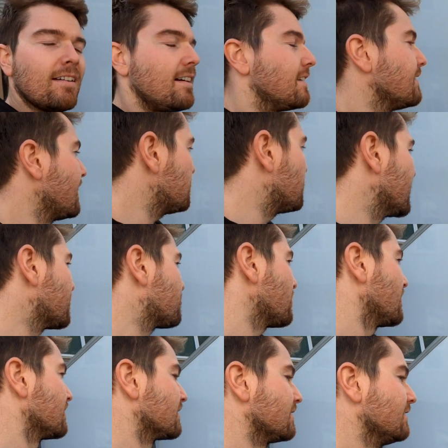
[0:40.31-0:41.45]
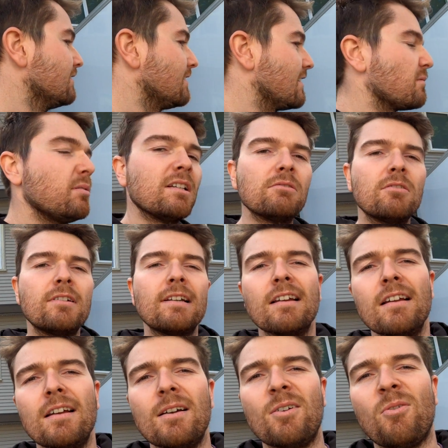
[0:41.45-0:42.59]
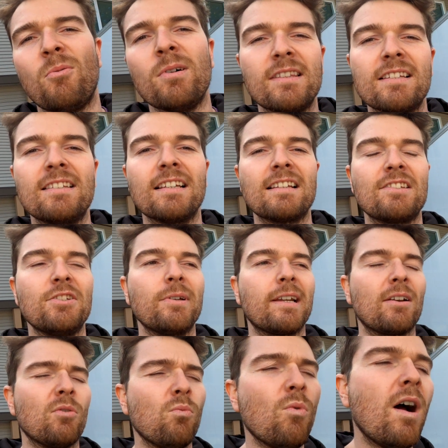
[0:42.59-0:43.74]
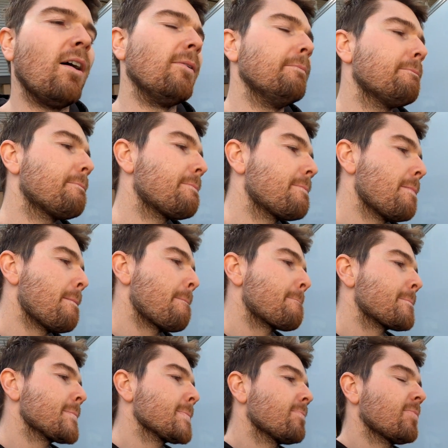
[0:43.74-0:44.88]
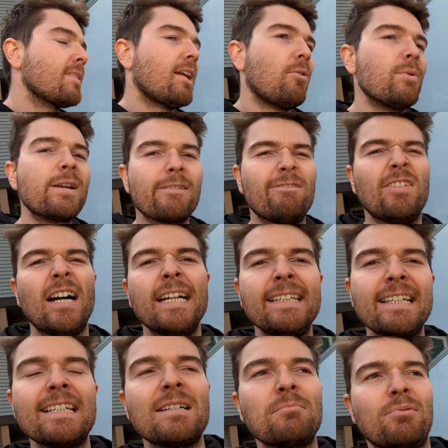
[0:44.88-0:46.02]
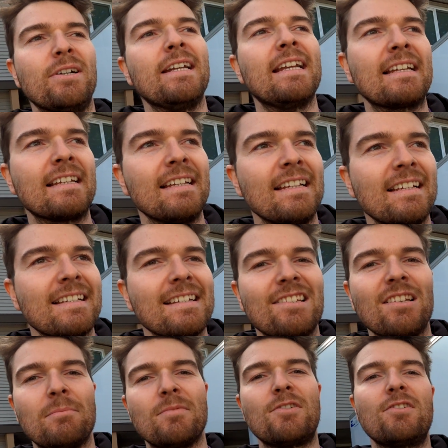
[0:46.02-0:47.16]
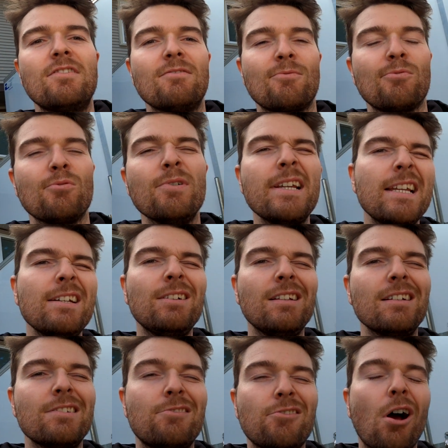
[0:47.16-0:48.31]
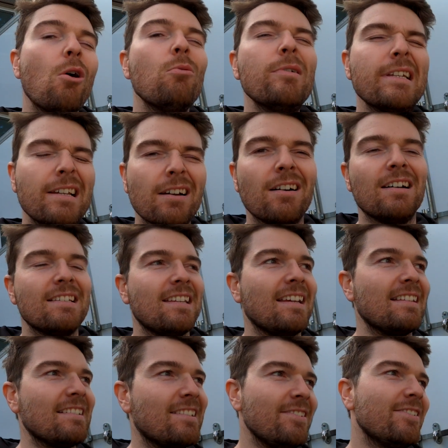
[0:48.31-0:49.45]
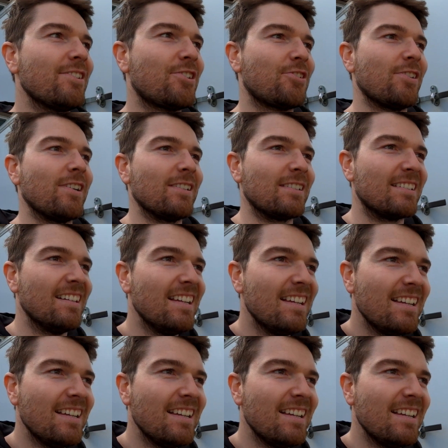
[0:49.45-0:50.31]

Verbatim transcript: a nice big trailer, and you're probably wondering what this thing is doing here. Well, we are finally going to bring some real towing content to this trailer,